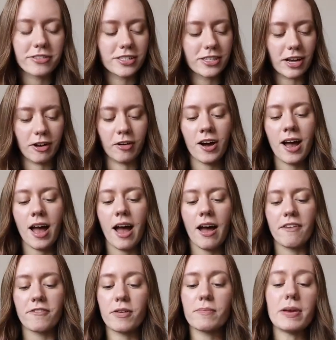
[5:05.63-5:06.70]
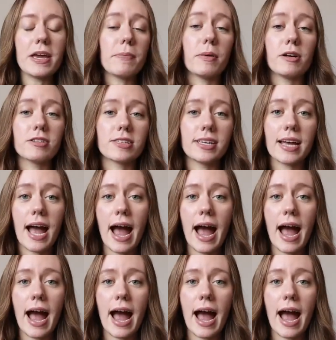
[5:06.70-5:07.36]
So for me personally,